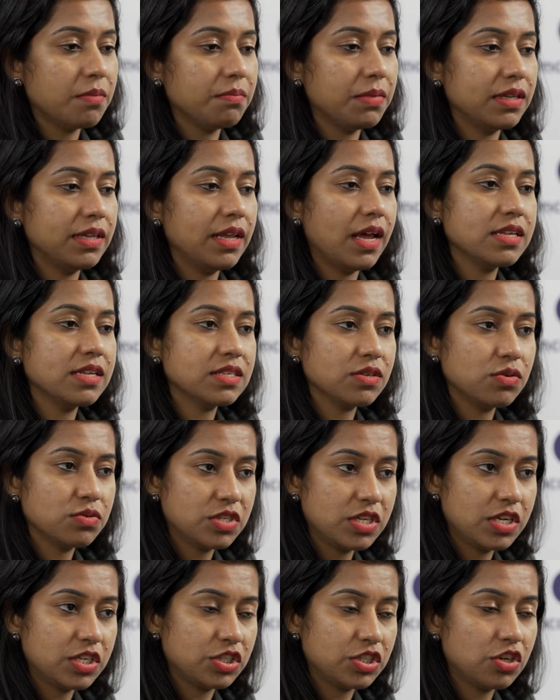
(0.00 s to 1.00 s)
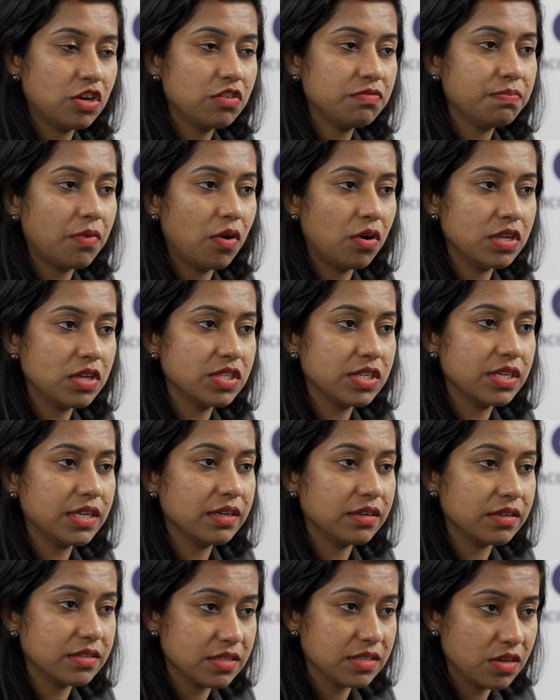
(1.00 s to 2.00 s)
But the association of
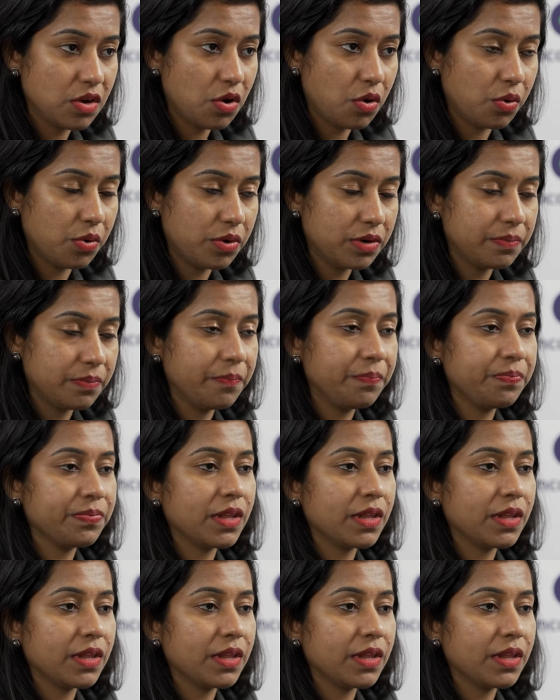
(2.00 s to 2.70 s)
polygenic risk score